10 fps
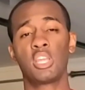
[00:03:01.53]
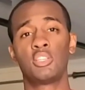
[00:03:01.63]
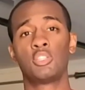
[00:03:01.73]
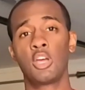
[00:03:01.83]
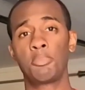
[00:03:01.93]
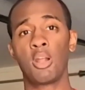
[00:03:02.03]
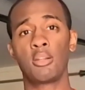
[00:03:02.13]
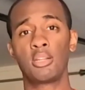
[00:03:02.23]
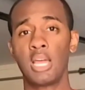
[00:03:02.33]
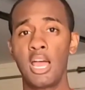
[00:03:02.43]
stations up
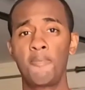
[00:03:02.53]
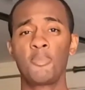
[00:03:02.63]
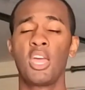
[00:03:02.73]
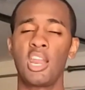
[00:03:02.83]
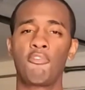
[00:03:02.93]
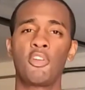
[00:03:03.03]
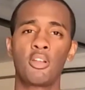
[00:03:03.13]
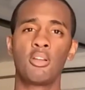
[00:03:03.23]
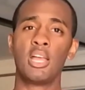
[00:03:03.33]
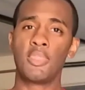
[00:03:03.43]
there at the time, and I
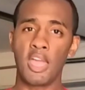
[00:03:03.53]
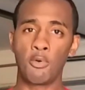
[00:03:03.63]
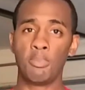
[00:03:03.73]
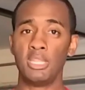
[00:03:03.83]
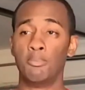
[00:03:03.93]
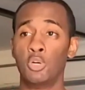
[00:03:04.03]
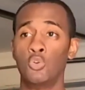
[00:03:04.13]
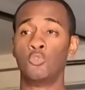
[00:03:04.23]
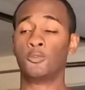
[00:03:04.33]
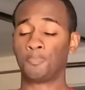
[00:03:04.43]
figured that would be the
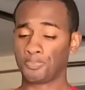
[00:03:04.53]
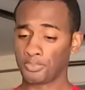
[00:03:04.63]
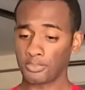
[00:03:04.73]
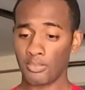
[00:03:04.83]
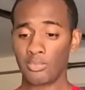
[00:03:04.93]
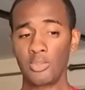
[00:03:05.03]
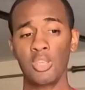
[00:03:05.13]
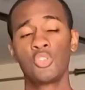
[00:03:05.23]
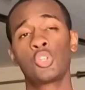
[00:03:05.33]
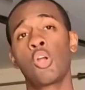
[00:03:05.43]
move.
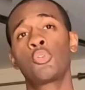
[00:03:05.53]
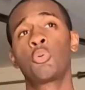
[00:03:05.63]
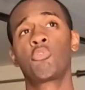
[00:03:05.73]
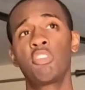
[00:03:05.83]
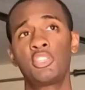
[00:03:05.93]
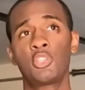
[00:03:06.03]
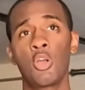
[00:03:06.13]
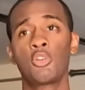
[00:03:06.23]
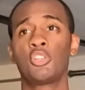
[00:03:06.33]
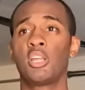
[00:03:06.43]
Start doing
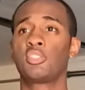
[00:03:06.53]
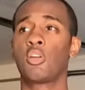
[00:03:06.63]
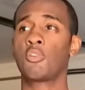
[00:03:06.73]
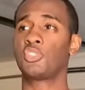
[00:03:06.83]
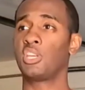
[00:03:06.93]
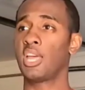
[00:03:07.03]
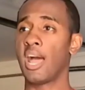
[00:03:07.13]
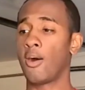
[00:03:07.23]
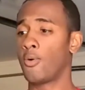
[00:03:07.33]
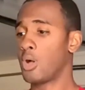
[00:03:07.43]
research, and I started seeing
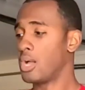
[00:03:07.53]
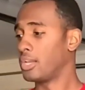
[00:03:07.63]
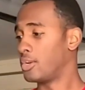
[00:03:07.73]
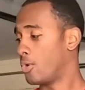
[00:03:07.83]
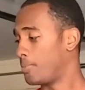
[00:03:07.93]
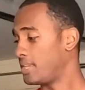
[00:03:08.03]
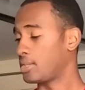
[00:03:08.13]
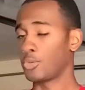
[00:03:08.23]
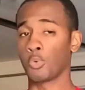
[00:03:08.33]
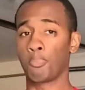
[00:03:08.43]
how these
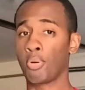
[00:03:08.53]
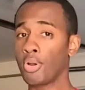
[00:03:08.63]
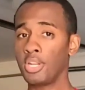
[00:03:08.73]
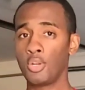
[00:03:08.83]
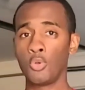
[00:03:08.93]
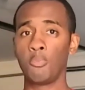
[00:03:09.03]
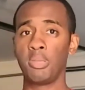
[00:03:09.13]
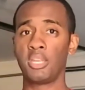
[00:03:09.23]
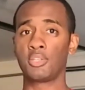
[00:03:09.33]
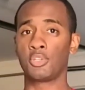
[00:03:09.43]
things were pretty new to
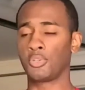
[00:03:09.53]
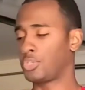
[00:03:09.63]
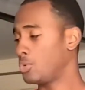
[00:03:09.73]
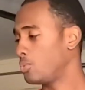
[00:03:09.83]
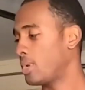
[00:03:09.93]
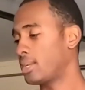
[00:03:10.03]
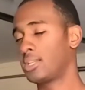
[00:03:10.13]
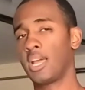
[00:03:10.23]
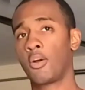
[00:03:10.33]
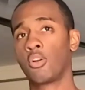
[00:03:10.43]
being tuned at
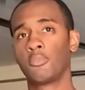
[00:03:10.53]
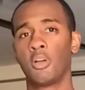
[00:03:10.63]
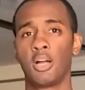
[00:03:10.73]
the time, or